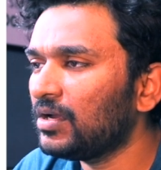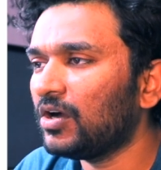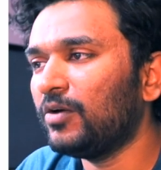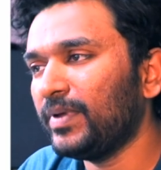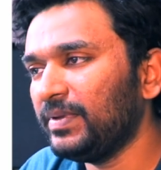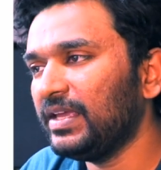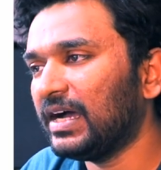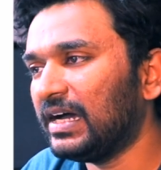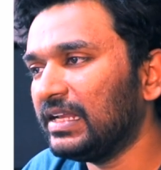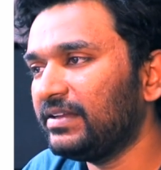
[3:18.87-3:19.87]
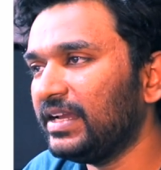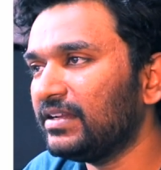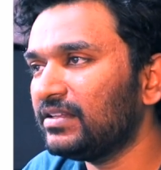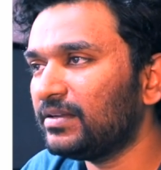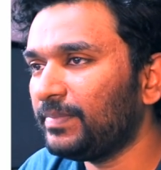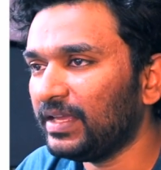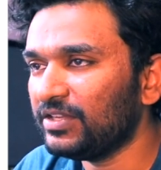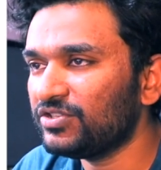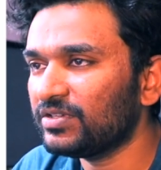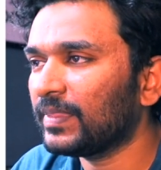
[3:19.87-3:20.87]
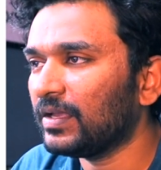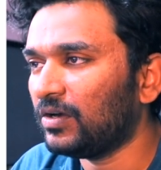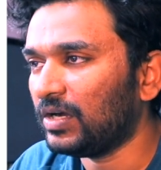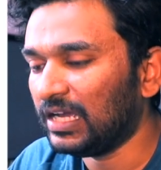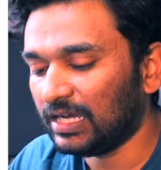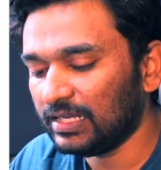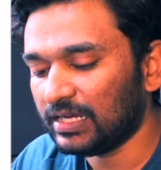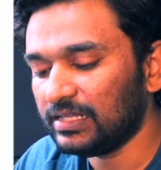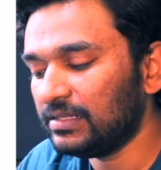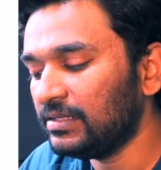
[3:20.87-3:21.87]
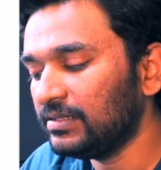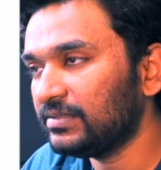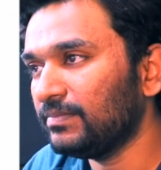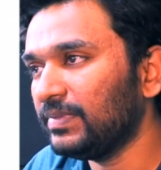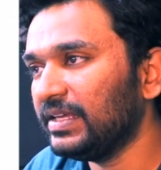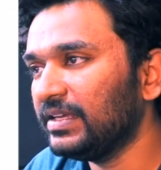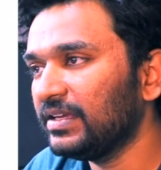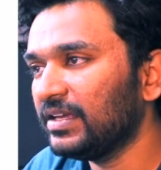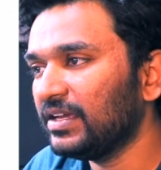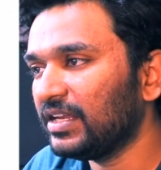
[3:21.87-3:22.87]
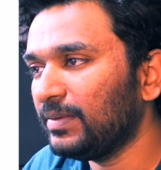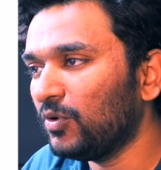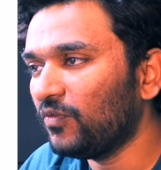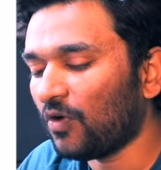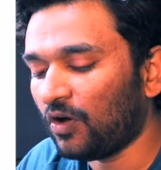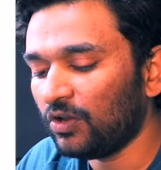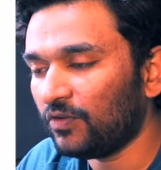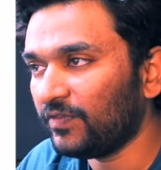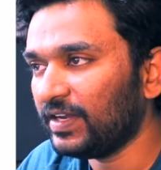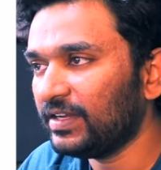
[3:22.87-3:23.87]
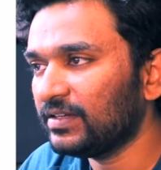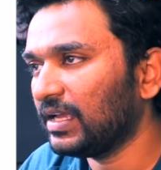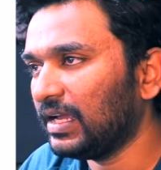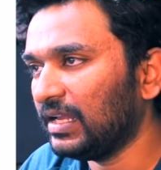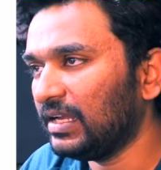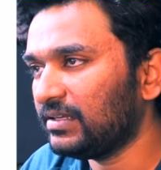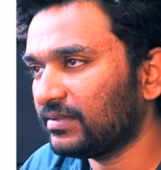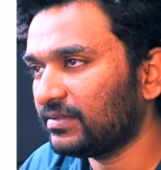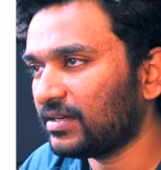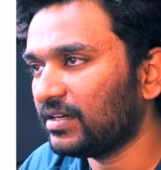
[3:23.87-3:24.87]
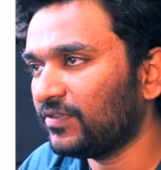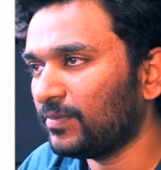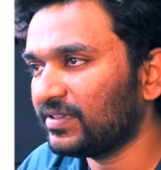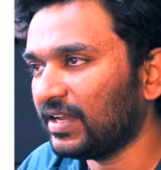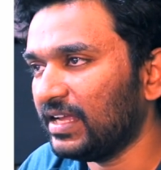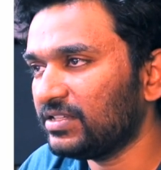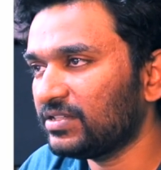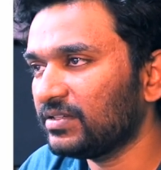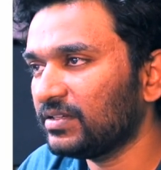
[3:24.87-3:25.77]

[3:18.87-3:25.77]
Or maybe I'll create another page. I'll simply remove all of it and let's start from scratch.